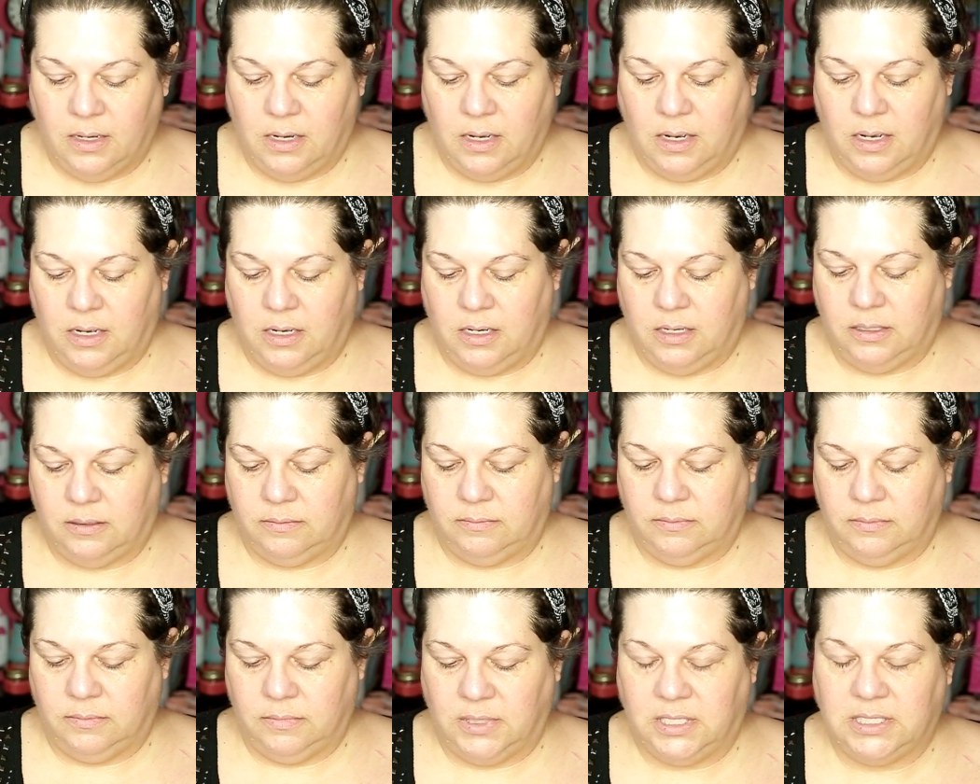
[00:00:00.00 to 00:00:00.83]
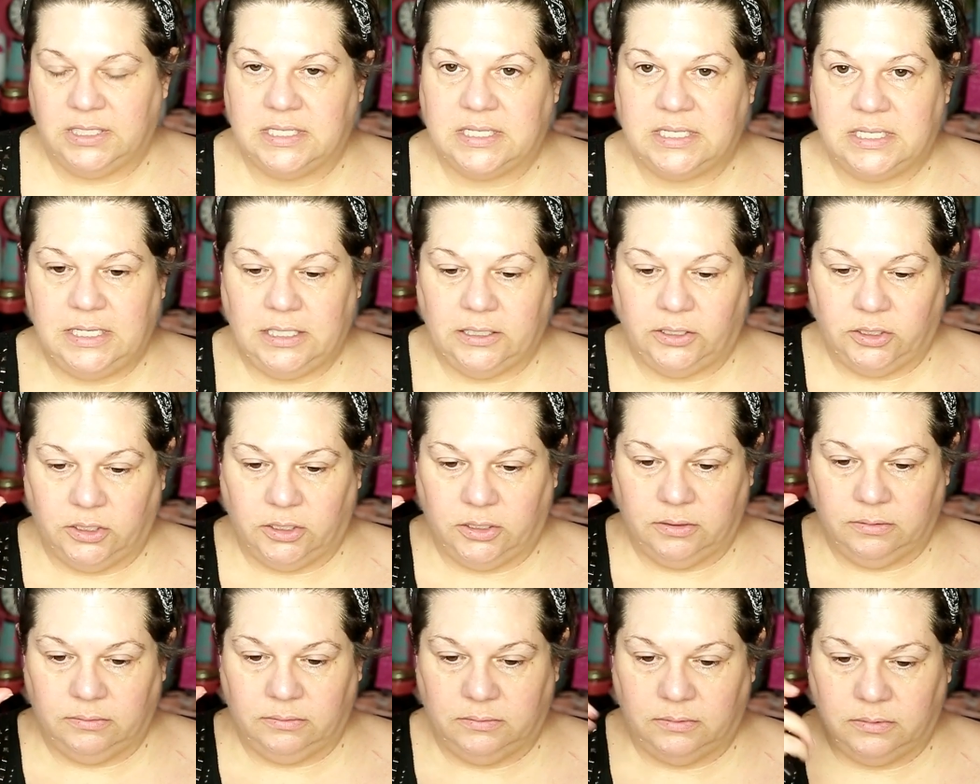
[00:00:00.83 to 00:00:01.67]

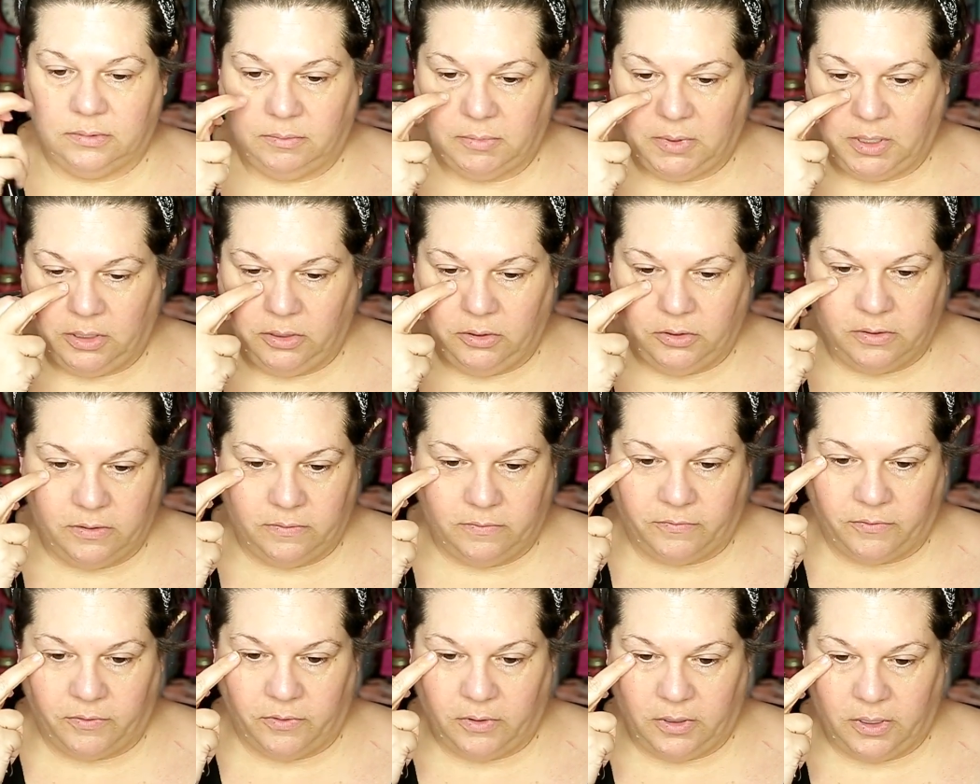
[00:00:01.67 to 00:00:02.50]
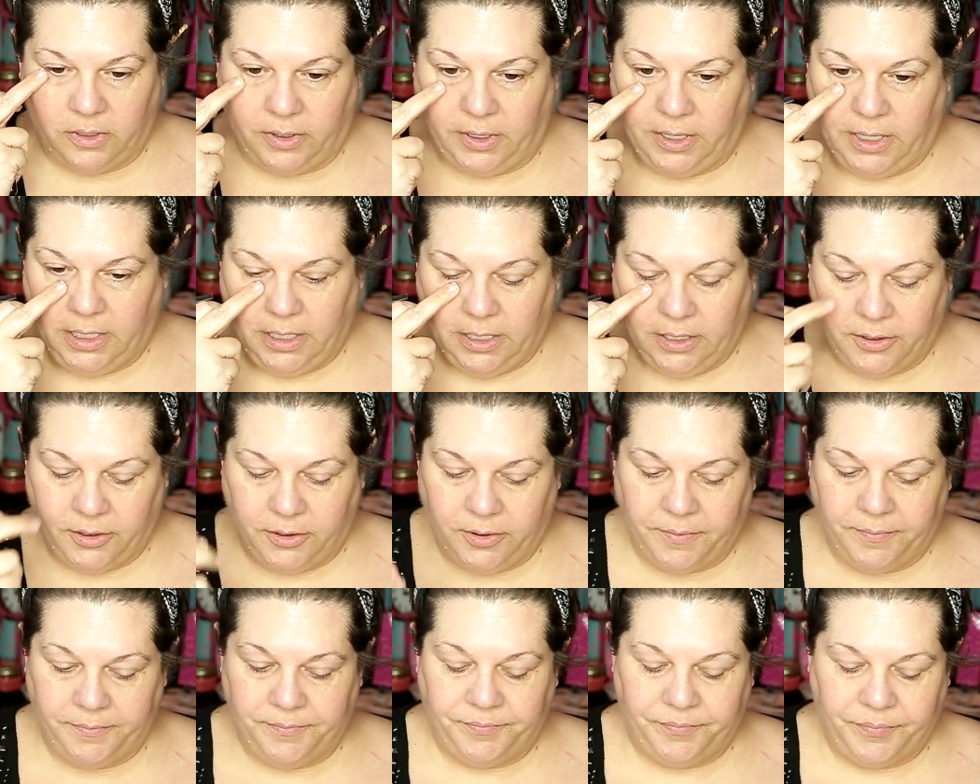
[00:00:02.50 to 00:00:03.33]
Concealer. I'm going to use it for under
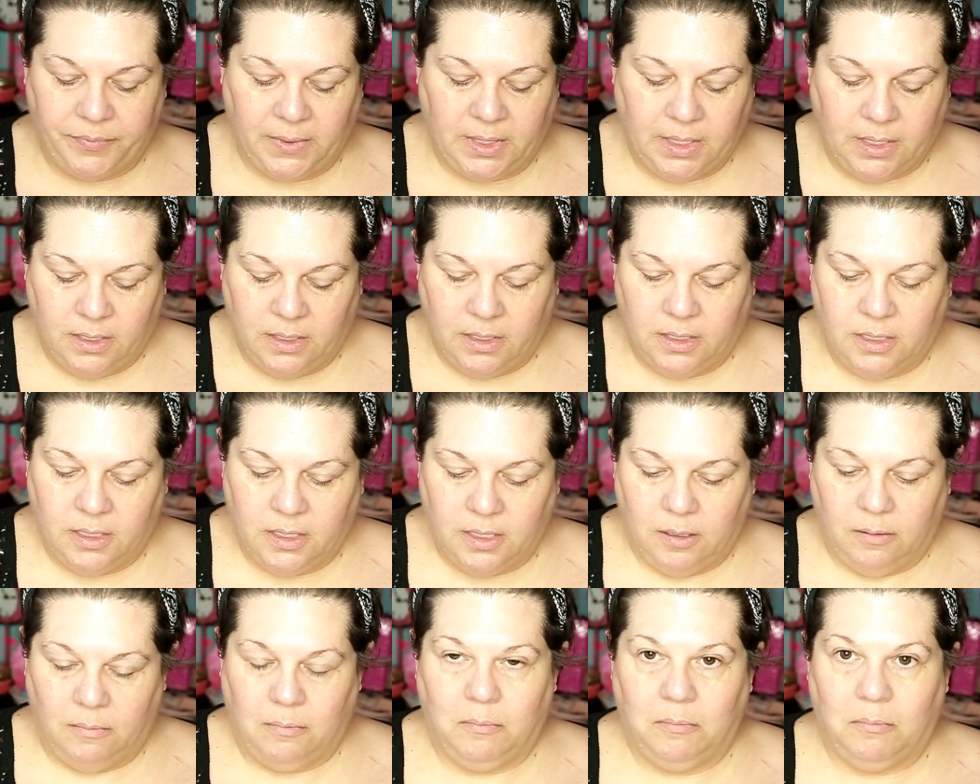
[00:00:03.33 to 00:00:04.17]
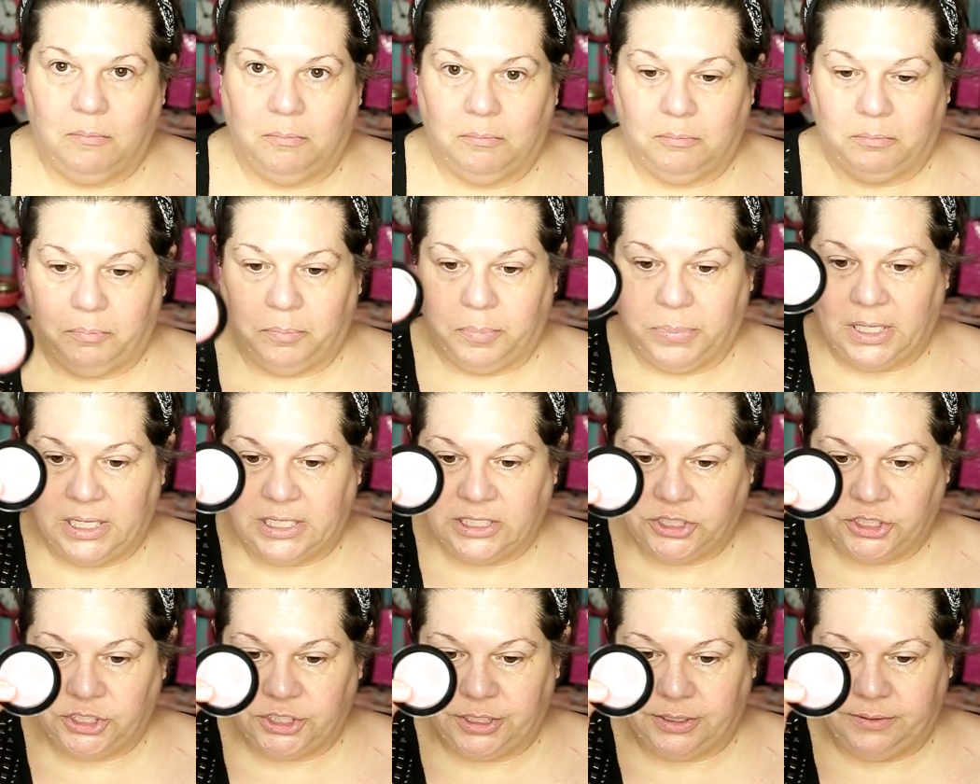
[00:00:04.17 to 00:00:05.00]
here.
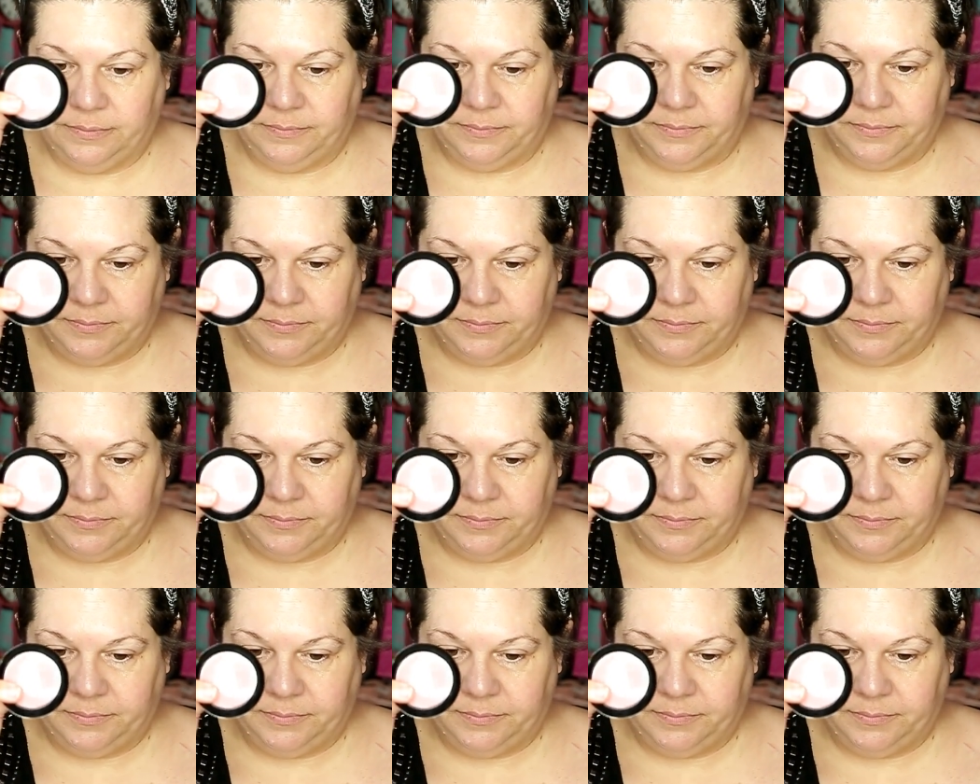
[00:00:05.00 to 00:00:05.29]
Blush.